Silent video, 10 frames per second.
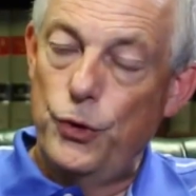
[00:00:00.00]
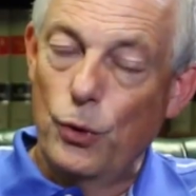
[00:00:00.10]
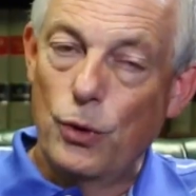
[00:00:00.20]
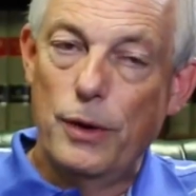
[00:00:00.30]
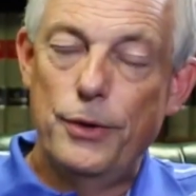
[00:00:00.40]

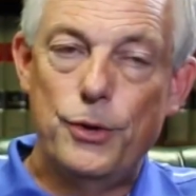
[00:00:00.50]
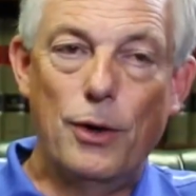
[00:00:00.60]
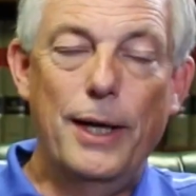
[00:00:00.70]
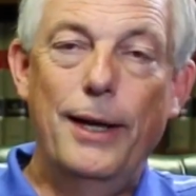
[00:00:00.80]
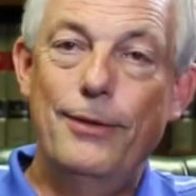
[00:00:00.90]
Sure.
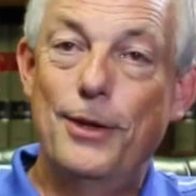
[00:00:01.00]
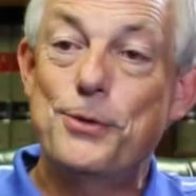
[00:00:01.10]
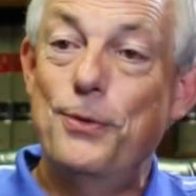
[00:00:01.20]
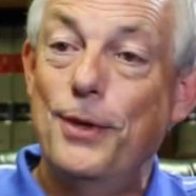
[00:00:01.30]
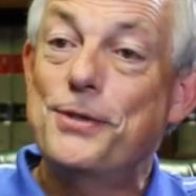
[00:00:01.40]
And
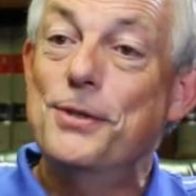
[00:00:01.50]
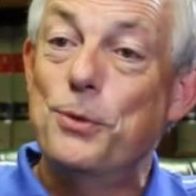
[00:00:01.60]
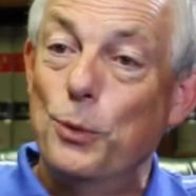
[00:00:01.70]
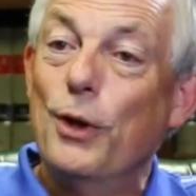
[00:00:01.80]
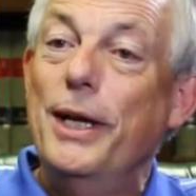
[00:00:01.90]
this is
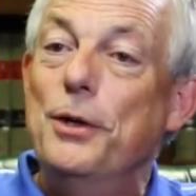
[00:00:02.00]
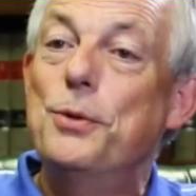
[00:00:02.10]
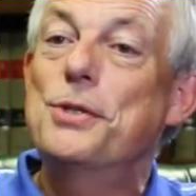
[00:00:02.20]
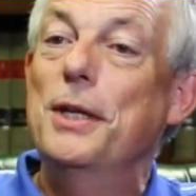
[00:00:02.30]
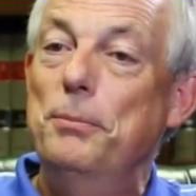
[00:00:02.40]
a really
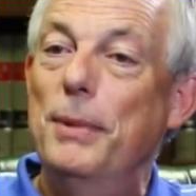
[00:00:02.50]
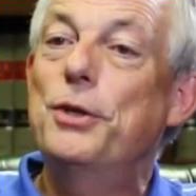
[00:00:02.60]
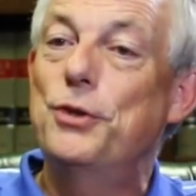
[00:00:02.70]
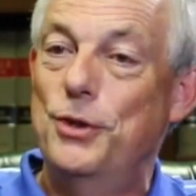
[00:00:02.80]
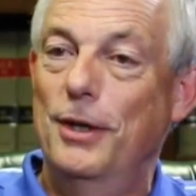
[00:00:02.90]
interesting
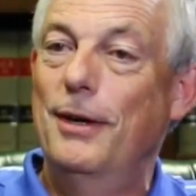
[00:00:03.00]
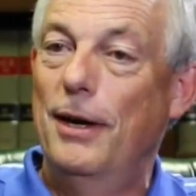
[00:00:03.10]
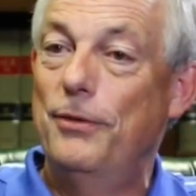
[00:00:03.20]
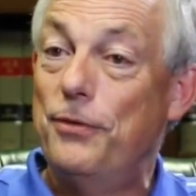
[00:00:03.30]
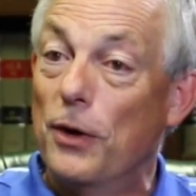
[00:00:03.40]
mixture
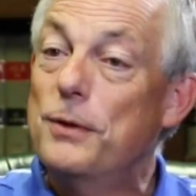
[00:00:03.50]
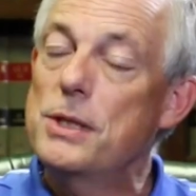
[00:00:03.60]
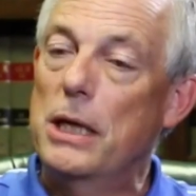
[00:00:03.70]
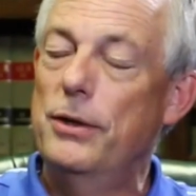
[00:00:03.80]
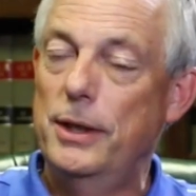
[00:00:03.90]
of
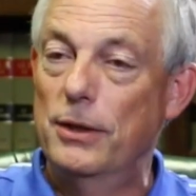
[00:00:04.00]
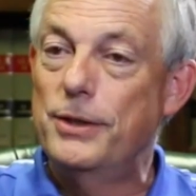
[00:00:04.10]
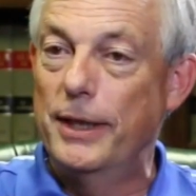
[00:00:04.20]
folks that are here today.